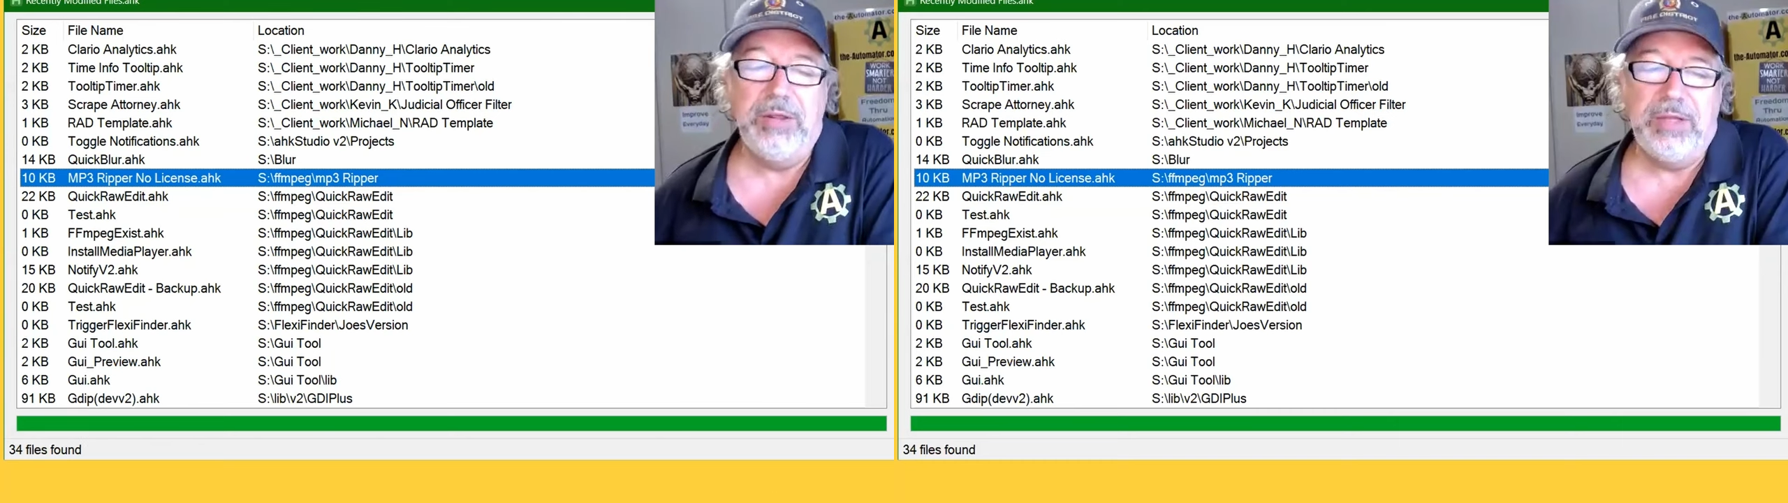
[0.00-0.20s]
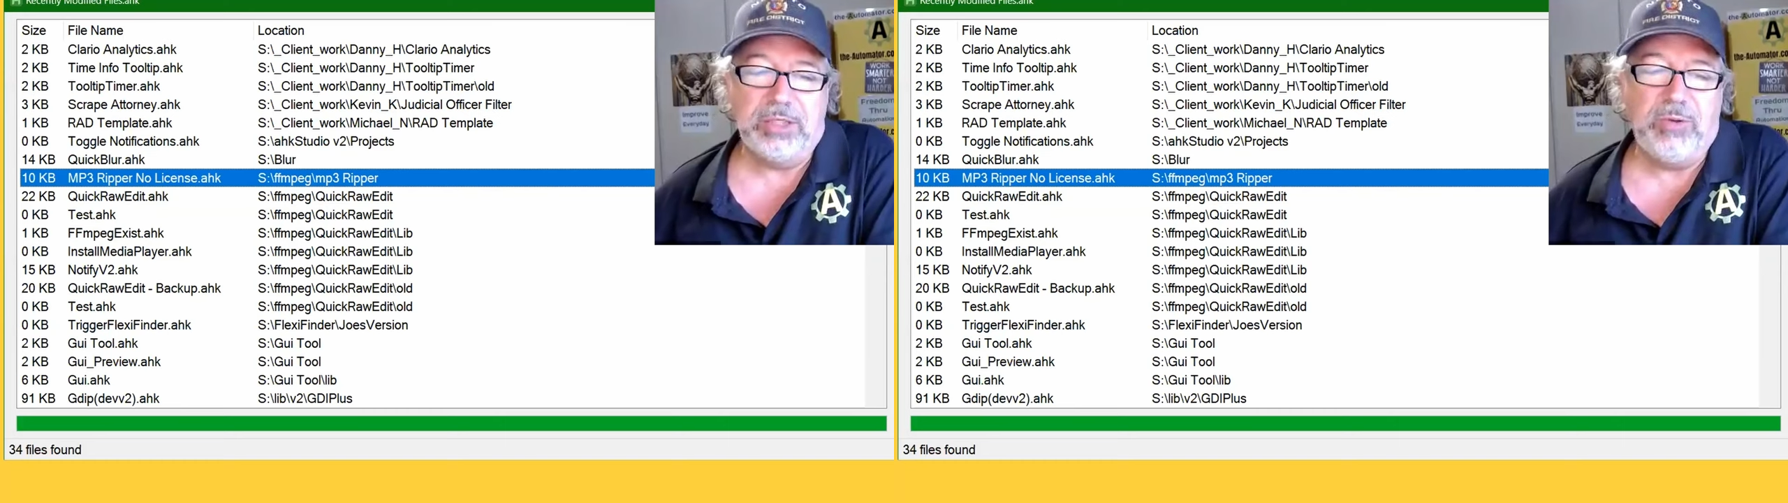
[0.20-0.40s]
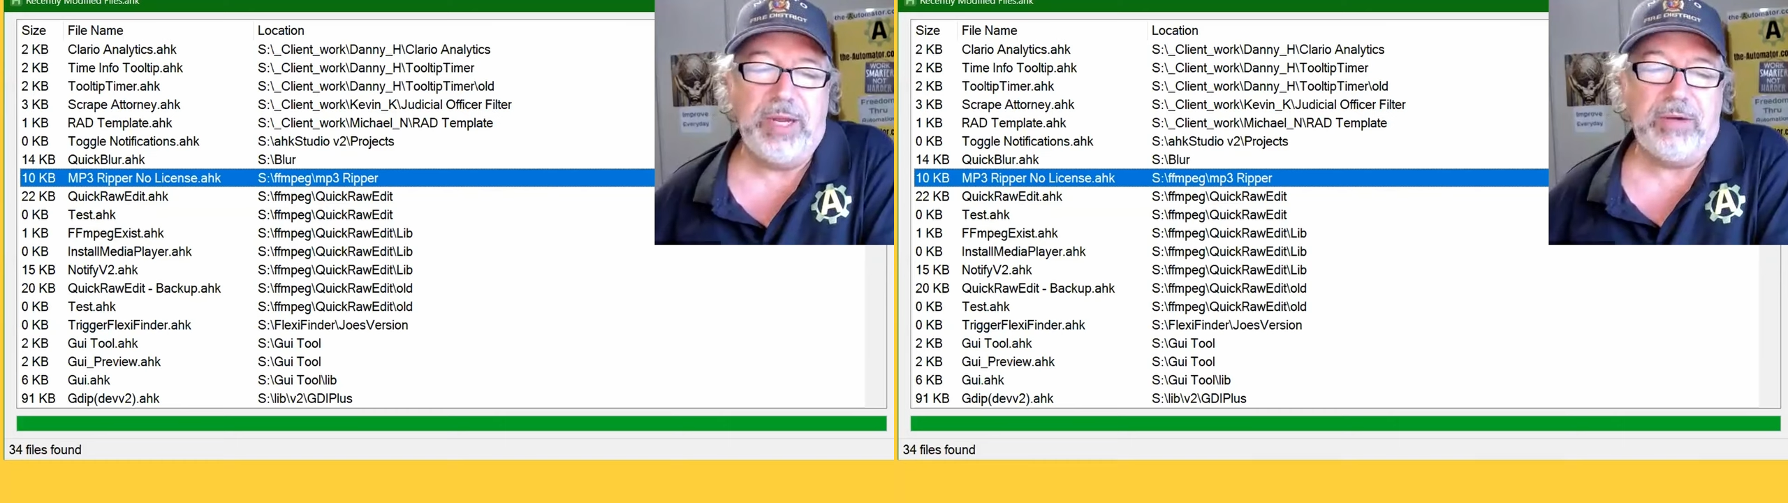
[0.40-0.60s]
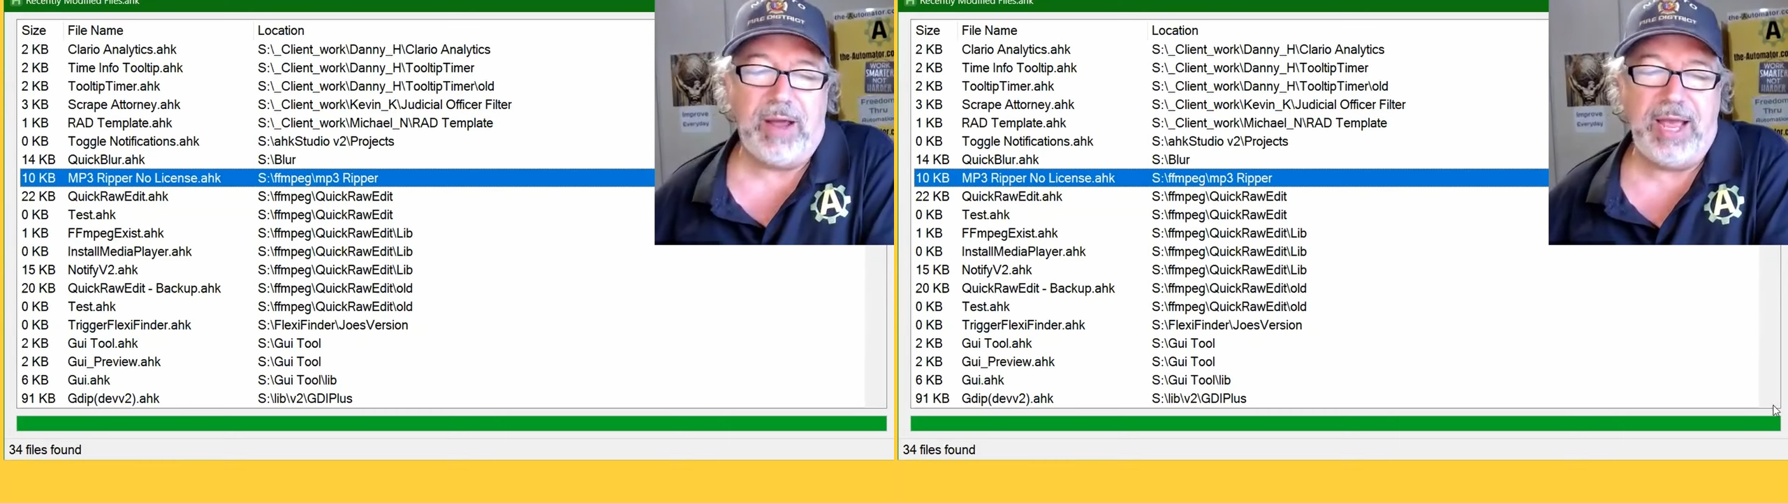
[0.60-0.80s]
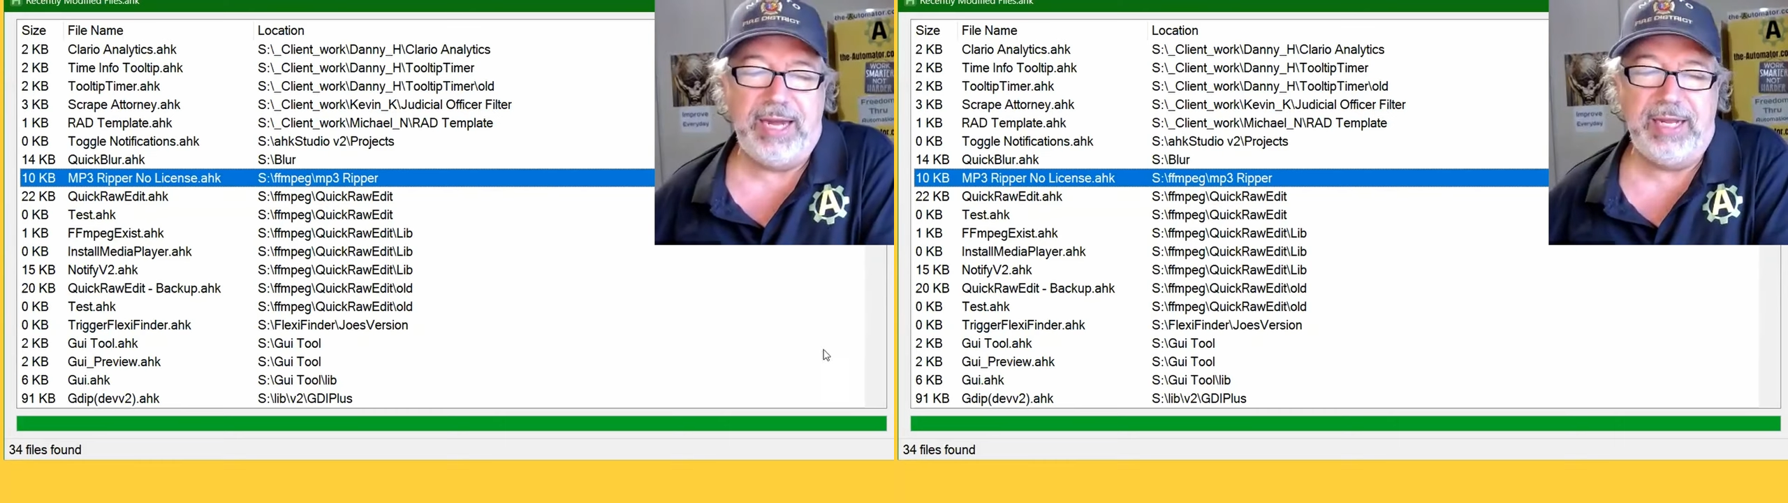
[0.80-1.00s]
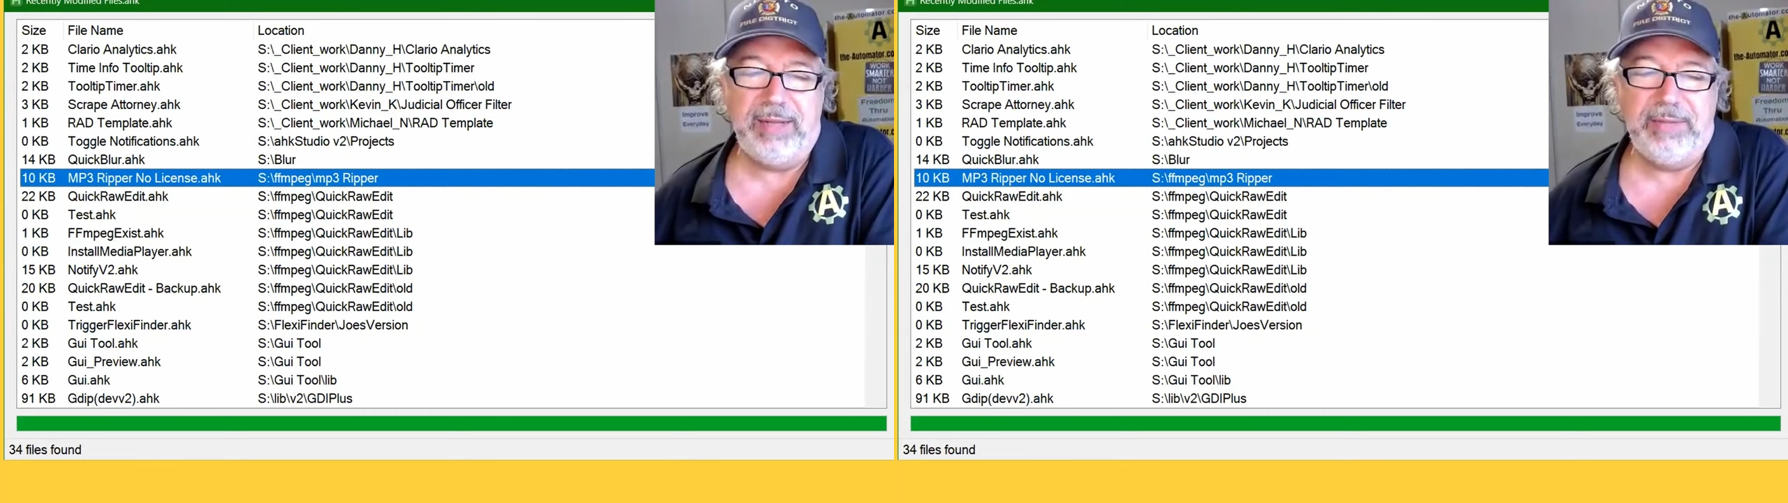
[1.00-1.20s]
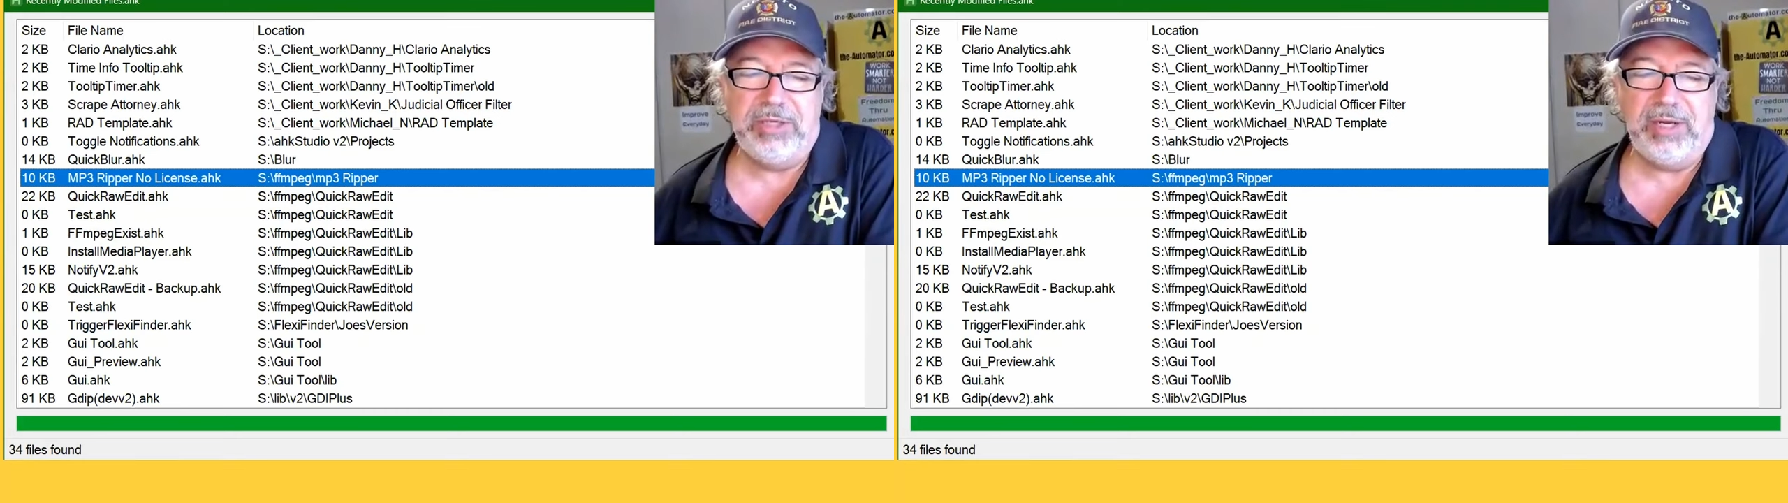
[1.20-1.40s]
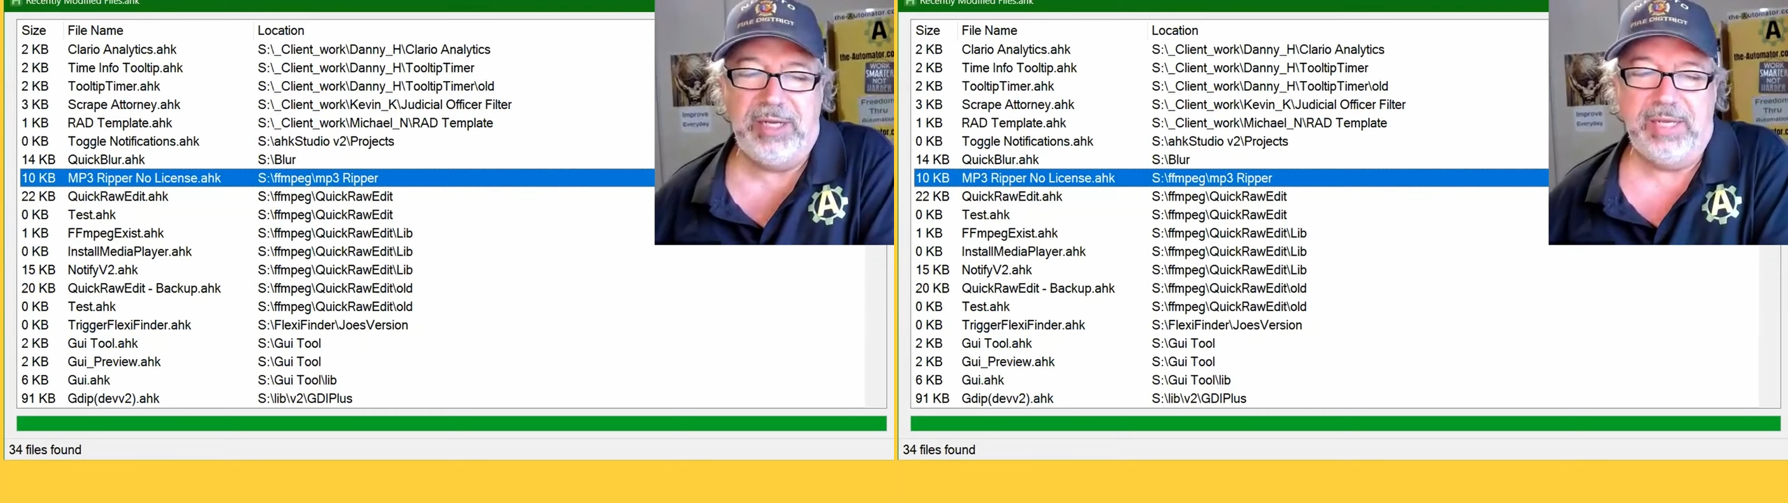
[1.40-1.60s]
This quick raw edit, let me
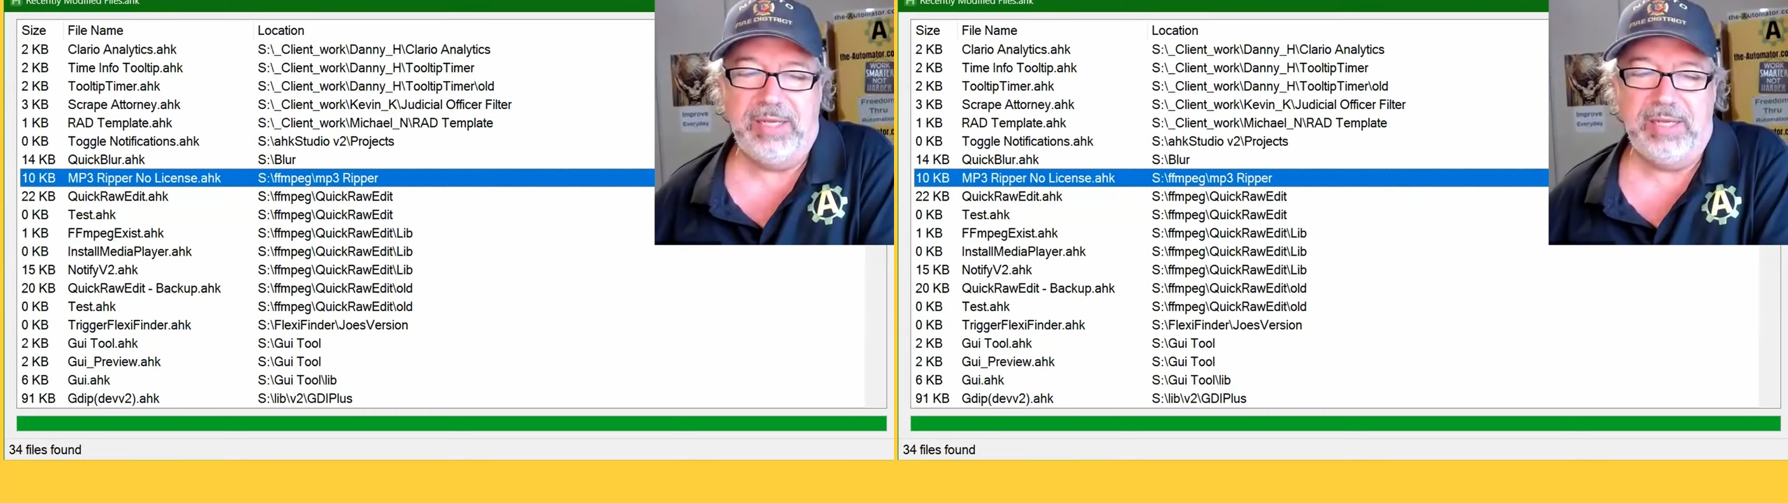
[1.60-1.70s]
show you.